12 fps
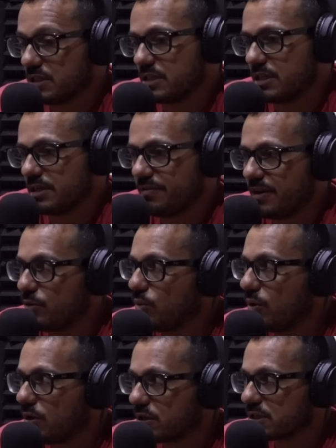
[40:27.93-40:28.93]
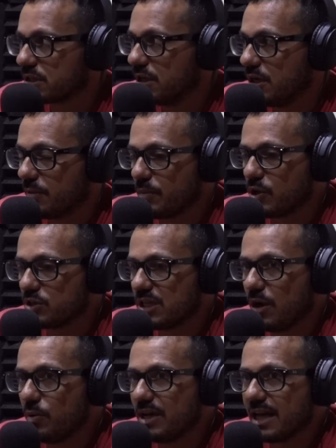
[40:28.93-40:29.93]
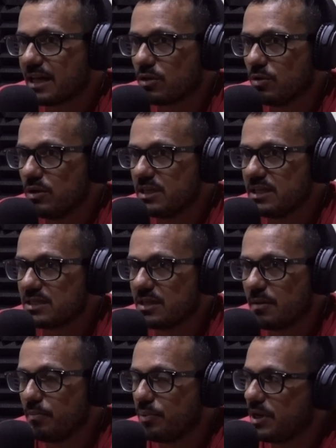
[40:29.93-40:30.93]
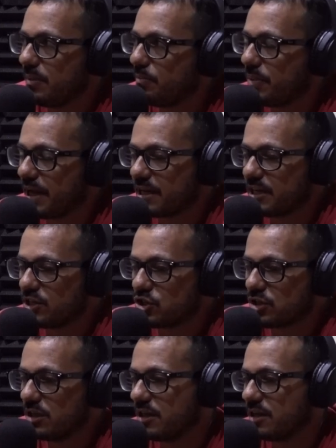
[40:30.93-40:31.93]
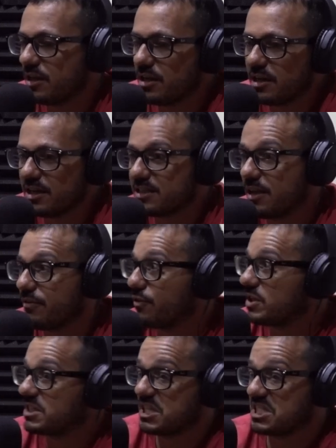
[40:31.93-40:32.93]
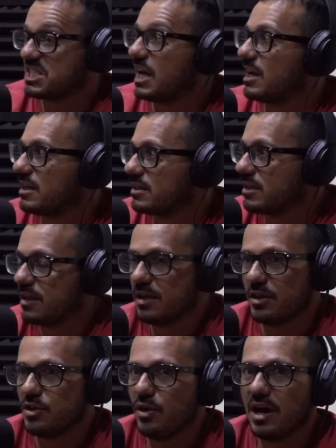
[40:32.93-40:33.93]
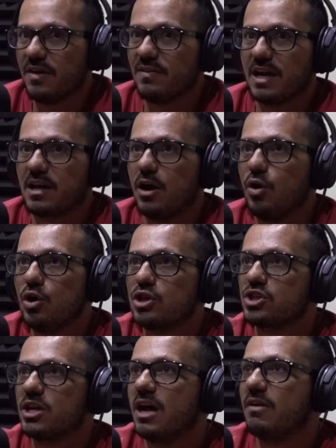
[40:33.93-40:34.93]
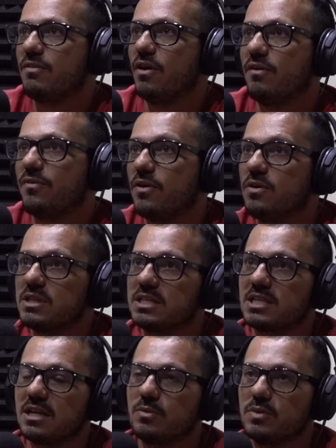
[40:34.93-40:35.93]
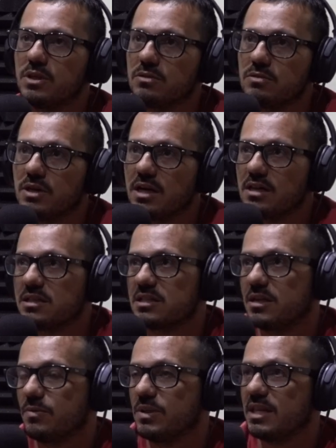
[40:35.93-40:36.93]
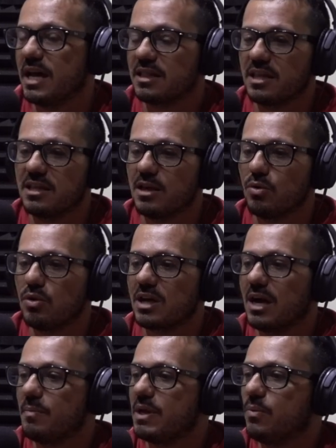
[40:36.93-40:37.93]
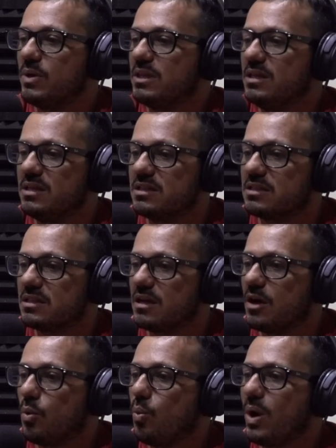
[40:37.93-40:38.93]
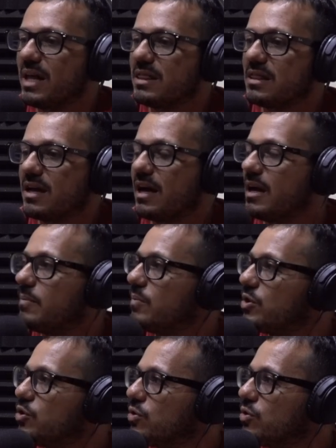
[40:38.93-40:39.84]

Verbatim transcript: it's even worse because uh. now we get all this uh, pre-packaged, uh, let's say, for instance, salad. Yeah. You have like a whole shelf of oh the salad with tuna, the salad with yeah, that, yeah. and they're all coming with this uh, one-time